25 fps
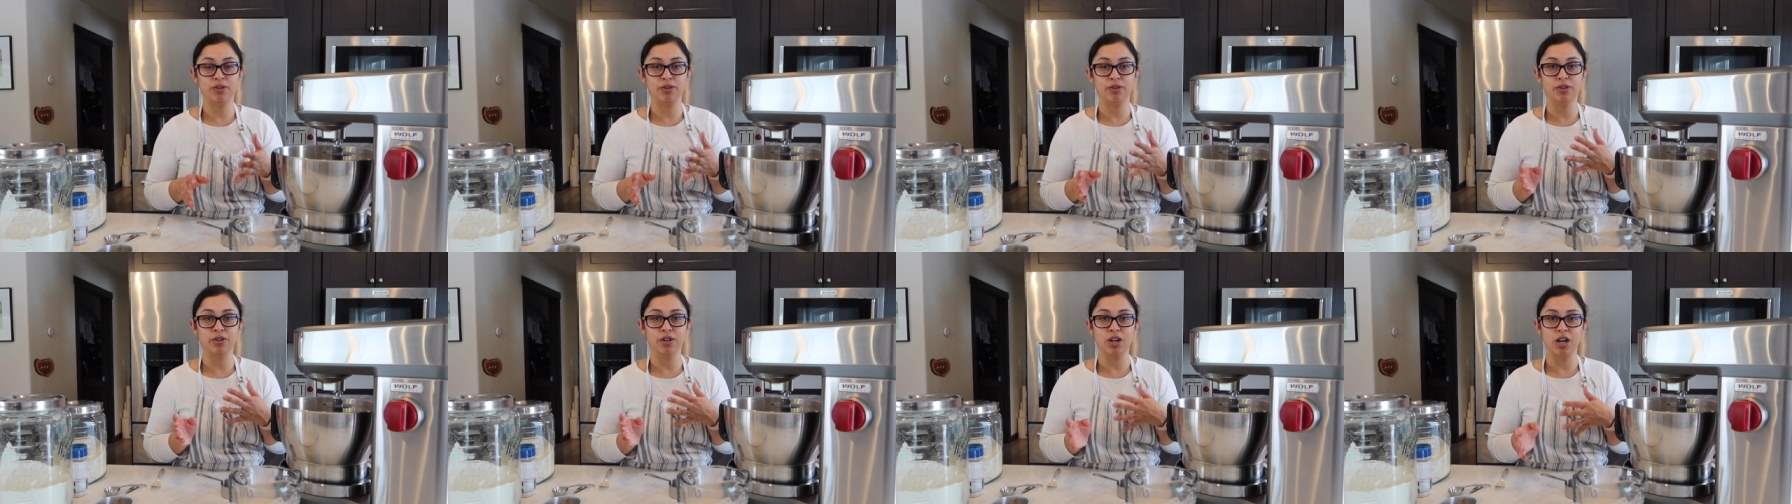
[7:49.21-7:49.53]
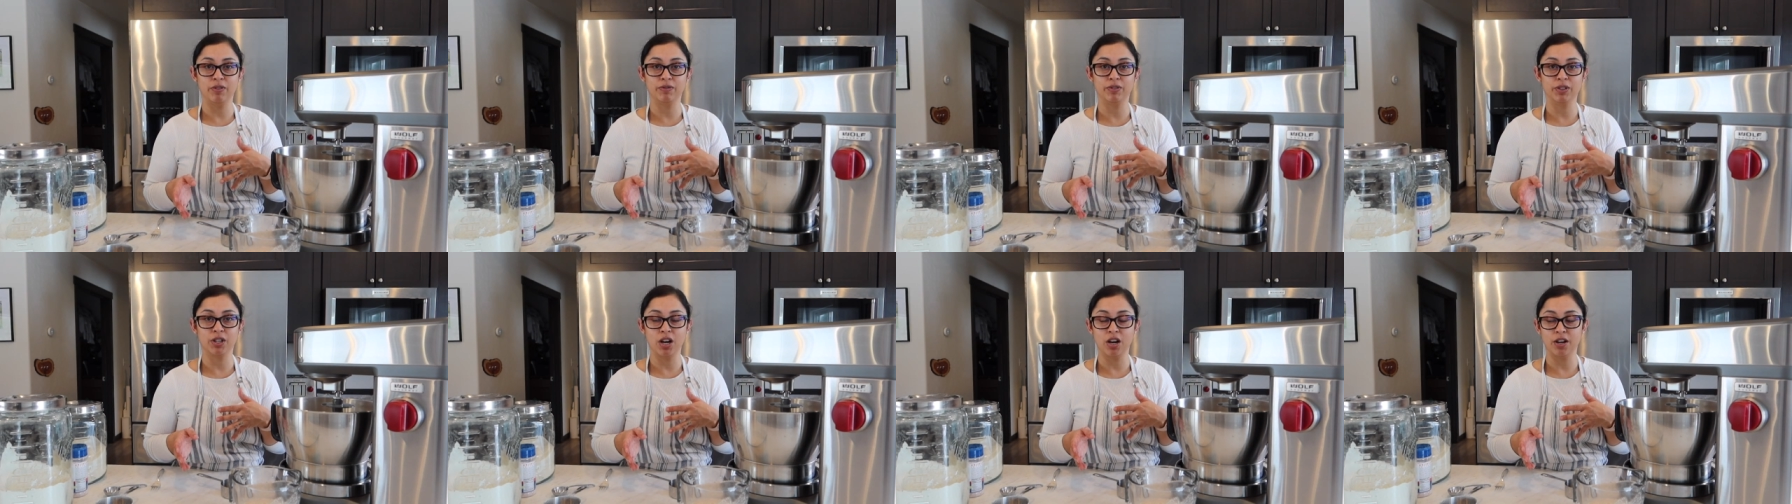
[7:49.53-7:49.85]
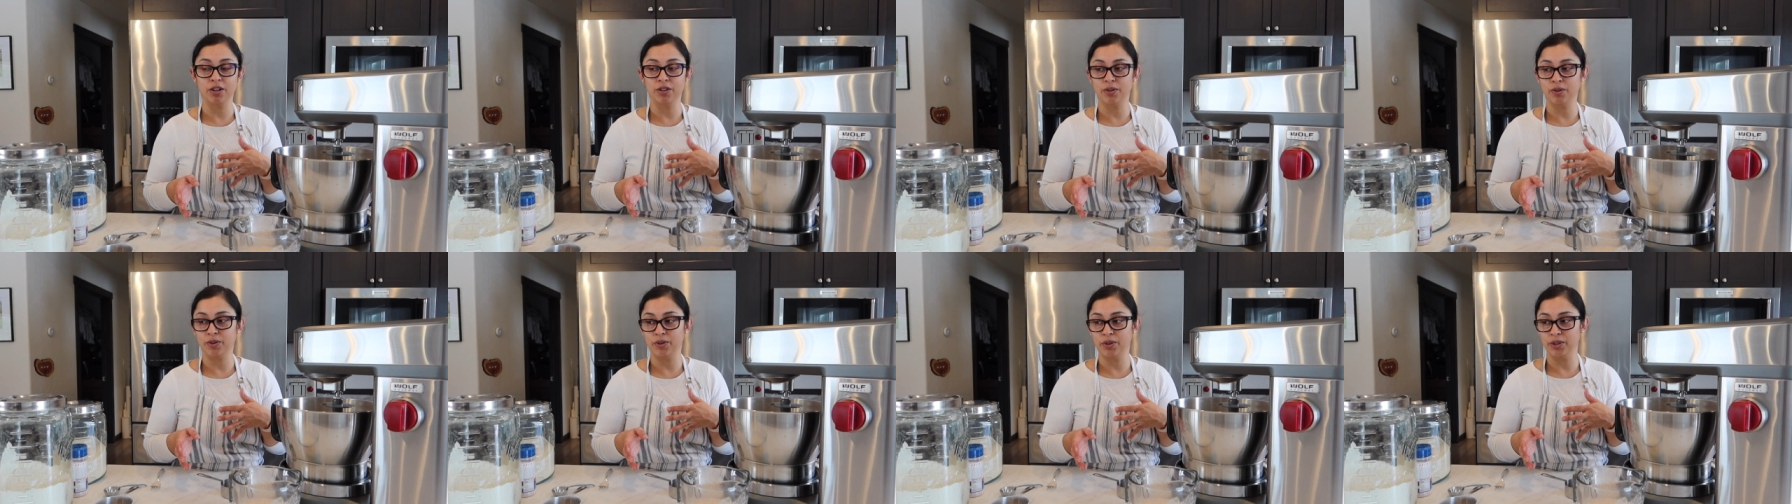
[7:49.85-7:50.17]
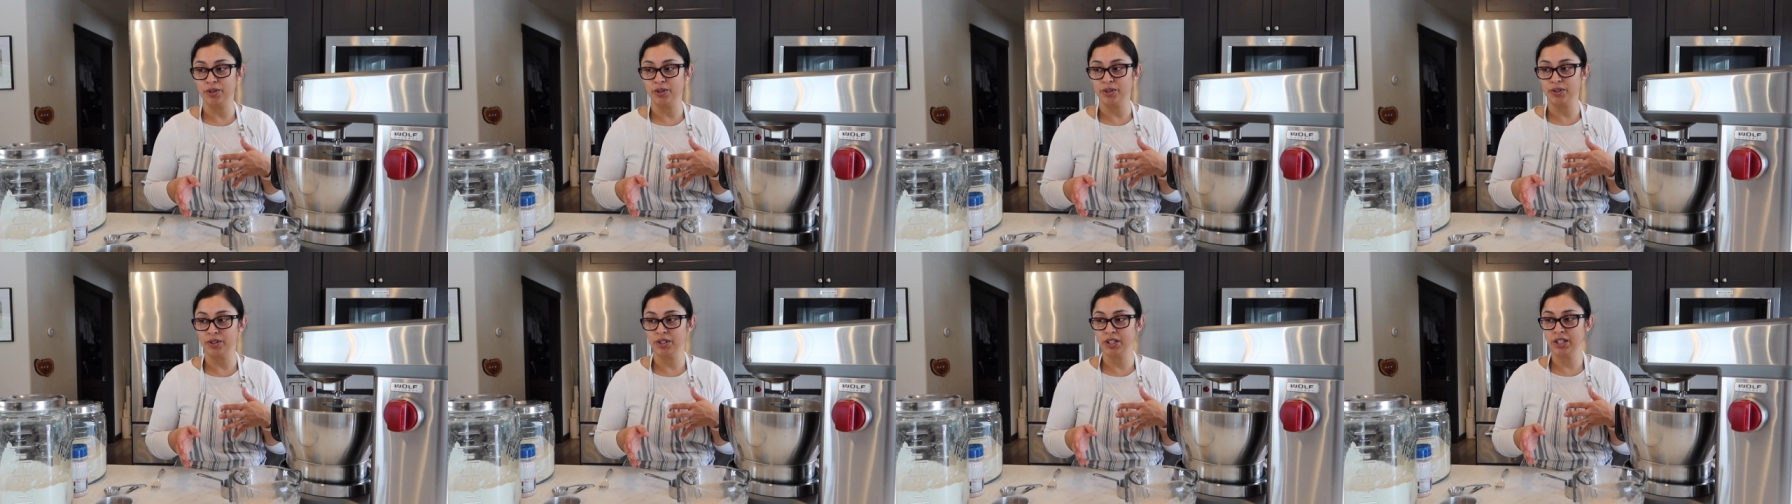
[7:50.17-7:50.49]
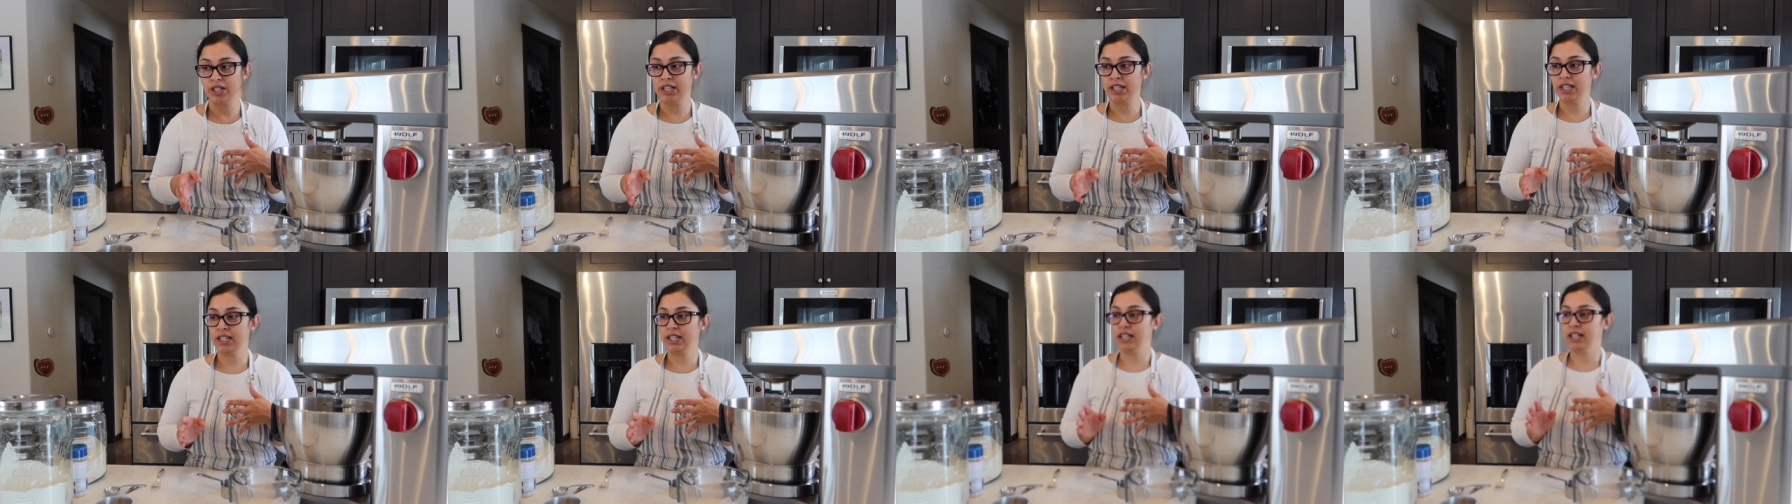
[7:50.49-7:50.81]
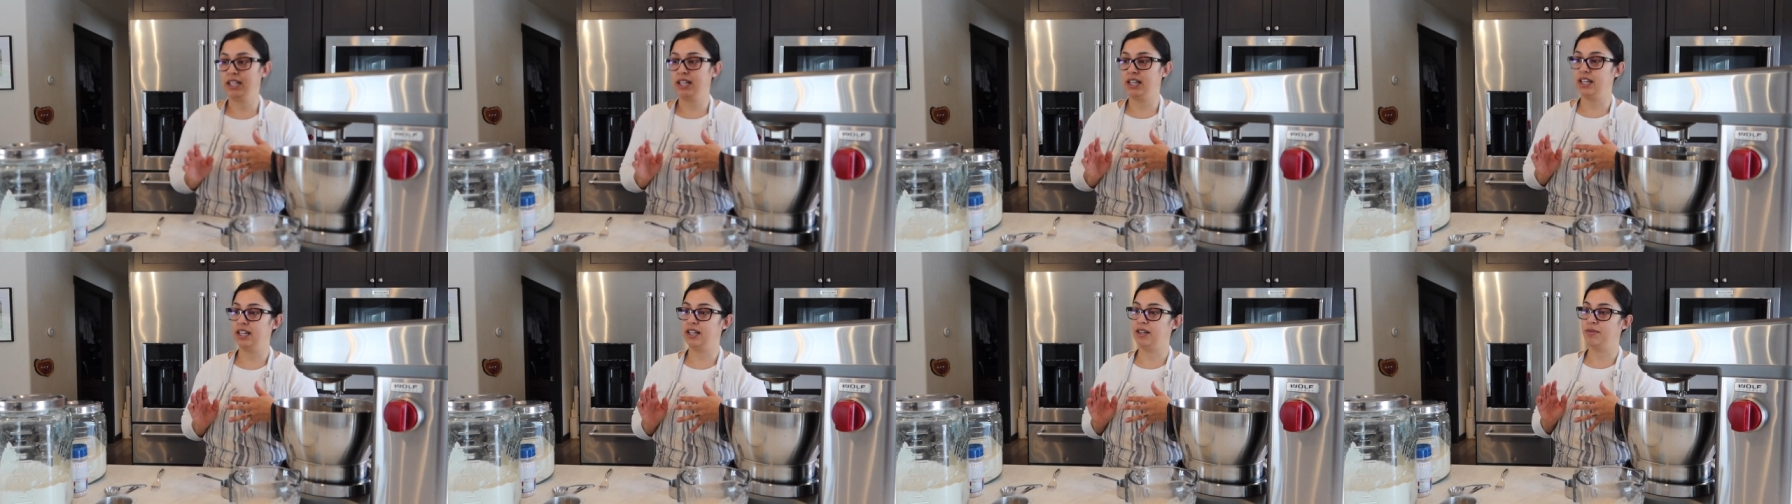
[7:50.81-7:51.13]
or avocado oil.
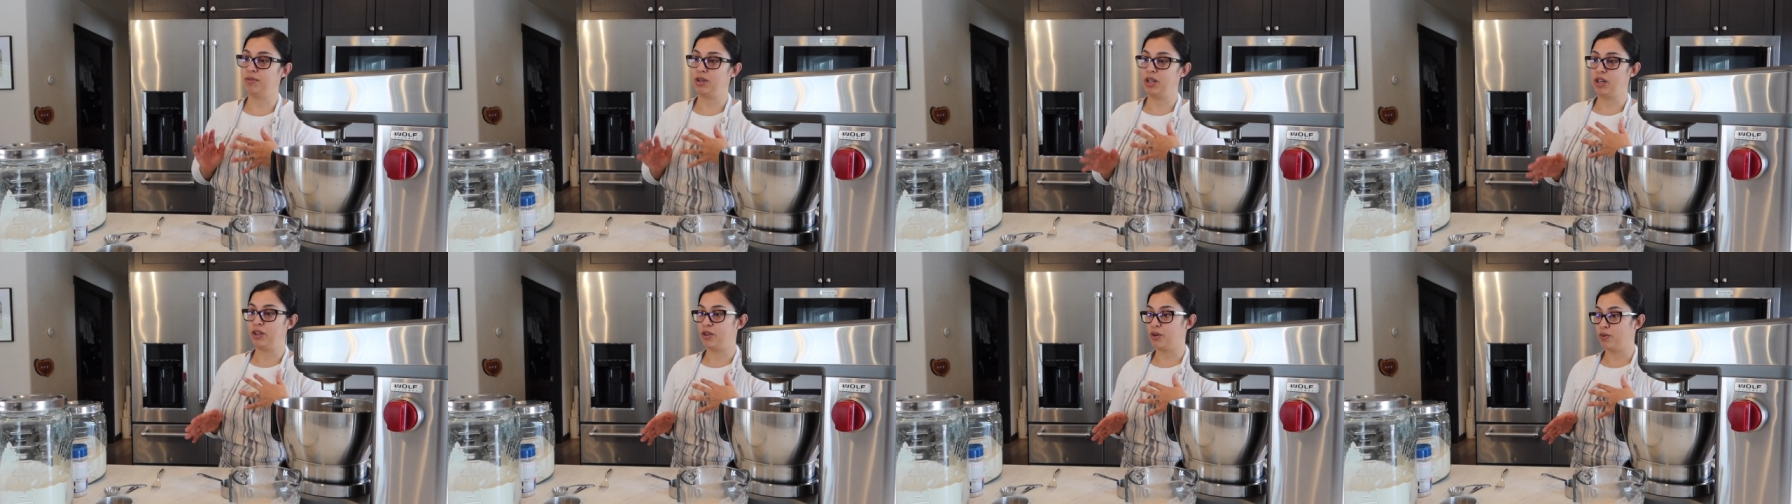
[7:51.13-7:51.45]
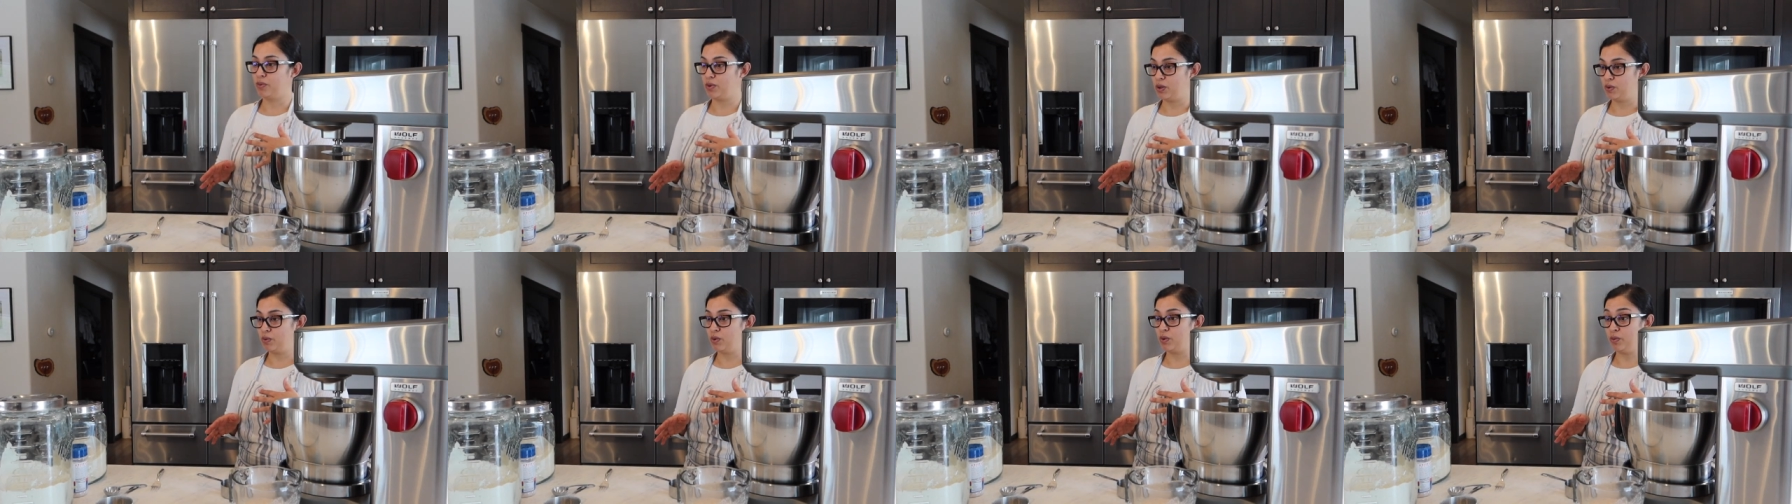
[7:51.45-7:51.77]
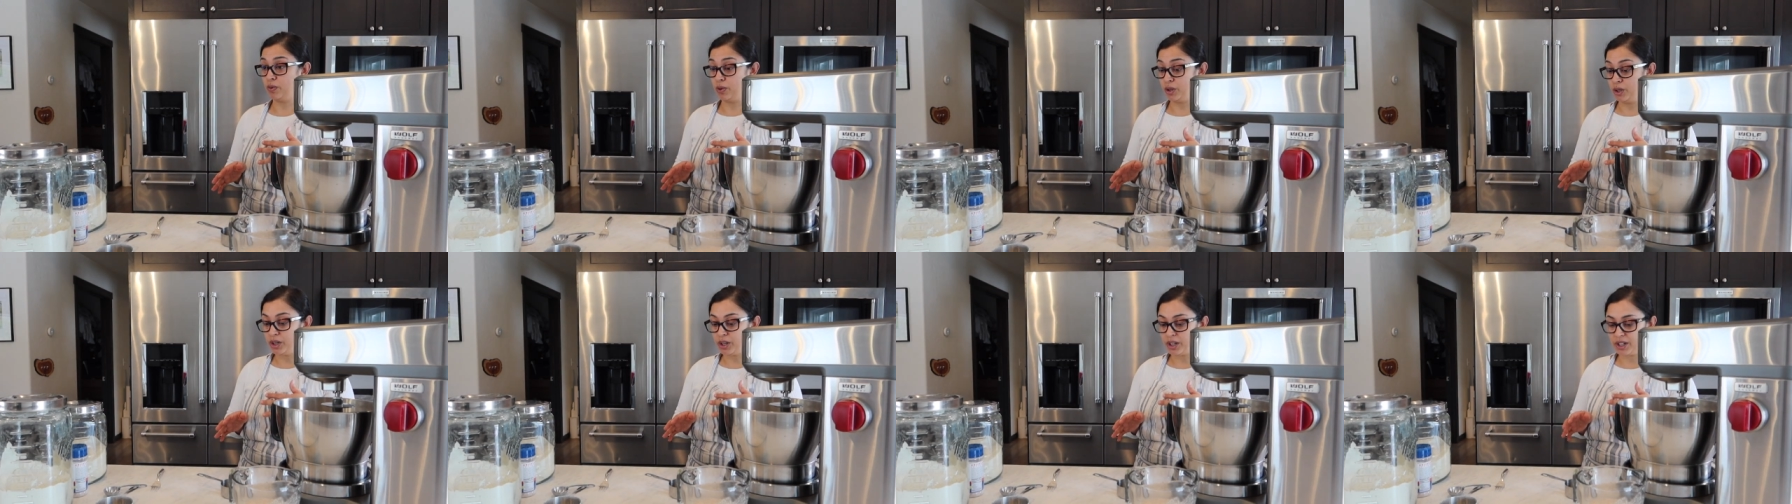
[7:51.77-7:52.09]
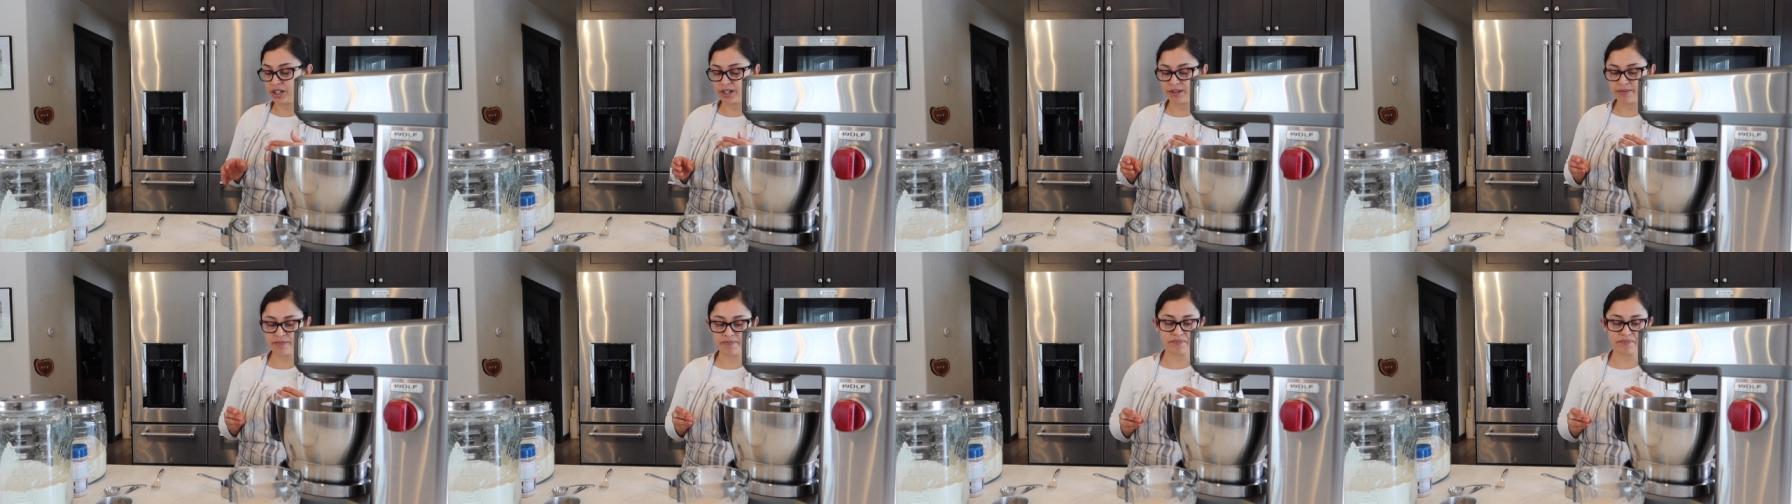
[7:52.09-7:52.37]
Either one will work.